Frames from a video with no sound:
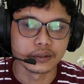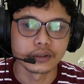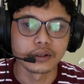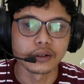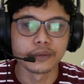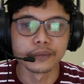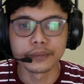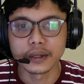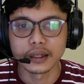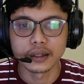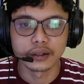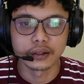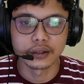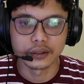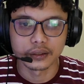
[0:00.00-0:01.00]

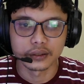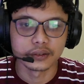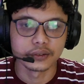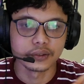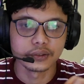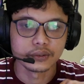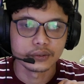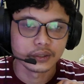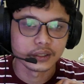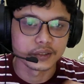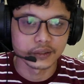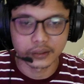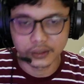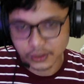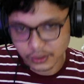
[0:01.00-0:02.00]
compile to
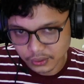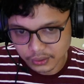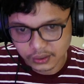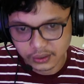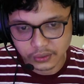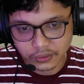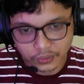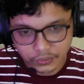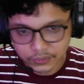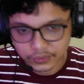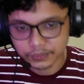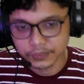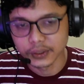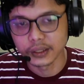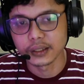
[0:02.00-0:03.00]
execute the codes
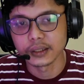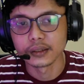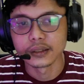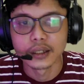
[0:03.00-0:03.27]
we have.